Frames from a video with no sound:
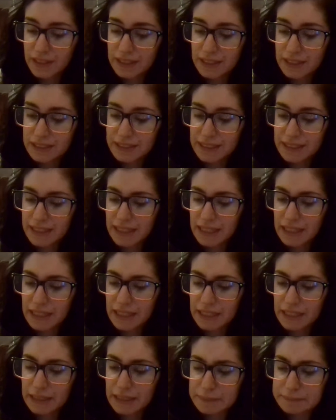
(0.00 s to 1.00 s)
It's like
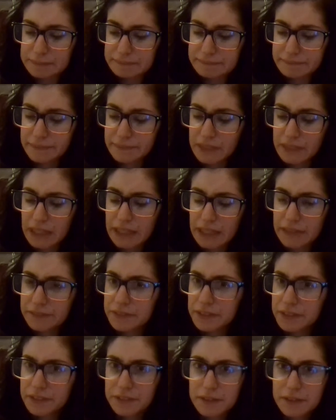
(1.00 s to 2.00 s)

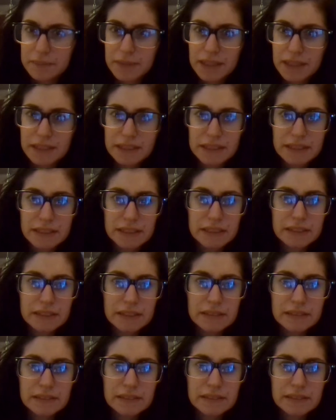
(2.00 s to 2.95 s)
every 3 months.